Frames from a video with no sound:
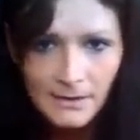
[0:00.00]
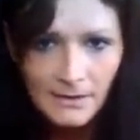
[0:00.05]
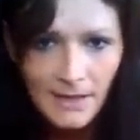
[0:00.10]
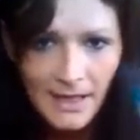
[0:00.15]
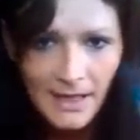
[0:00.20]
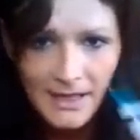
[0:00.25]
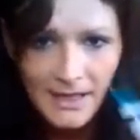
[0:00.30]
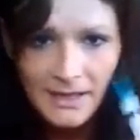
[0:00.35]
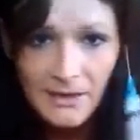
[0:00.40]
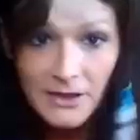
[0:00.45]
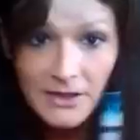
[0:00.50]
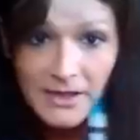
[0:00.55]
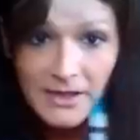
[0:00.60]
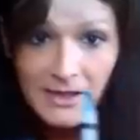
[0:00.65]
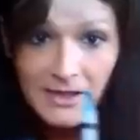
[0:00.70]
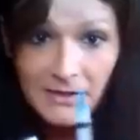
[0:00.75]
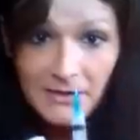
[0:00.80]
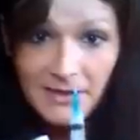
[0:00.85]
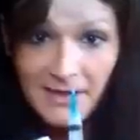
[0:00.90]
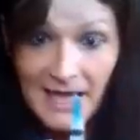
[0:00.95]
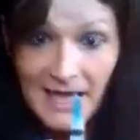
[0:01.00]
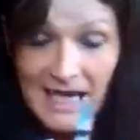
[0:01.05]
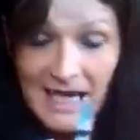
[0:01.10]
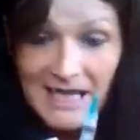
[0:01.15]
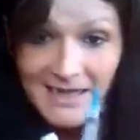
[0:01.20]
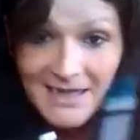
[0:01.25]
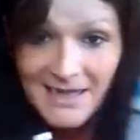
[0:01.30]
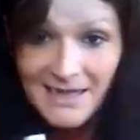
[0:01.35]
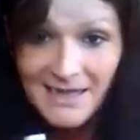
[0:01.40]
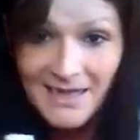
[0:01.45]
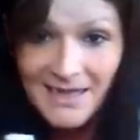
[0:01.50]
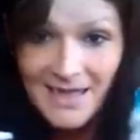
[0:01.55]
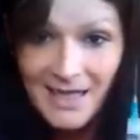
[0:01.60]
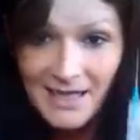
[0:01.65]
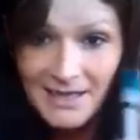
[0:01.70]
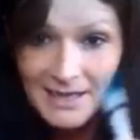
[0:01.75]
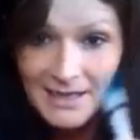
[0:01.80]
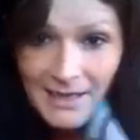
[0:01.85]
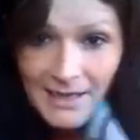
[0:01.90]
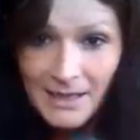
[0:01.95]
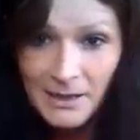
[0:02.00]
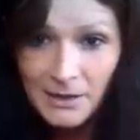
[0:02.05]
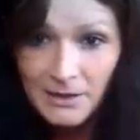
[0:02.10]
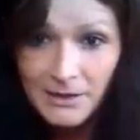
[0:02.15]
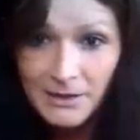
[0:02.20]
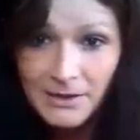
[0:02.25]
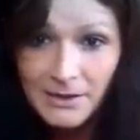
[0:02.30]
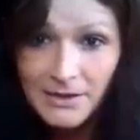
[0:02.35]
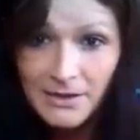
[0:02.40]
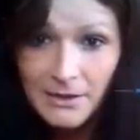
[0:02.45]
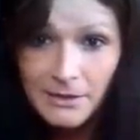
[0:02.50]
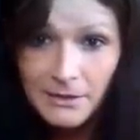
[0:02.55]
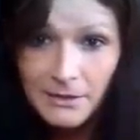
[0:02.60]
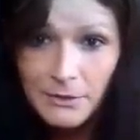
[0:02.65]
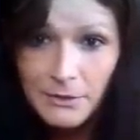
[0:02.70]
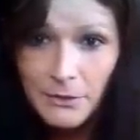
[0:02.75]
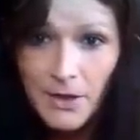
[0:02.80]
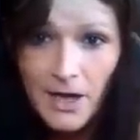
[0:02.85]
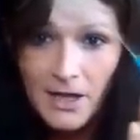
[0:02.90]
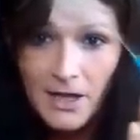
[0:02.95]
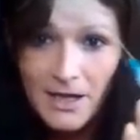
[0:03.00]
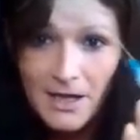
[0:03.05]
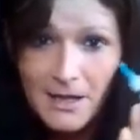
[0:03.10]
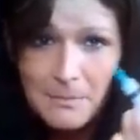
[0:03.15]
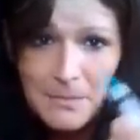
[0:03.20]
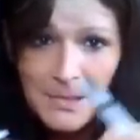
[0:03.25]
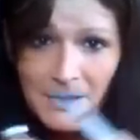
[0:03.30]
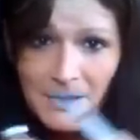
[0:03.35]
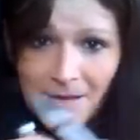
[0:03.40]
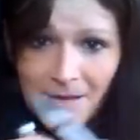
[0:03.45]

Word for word: I usually use an 18 gauge needle to draw up,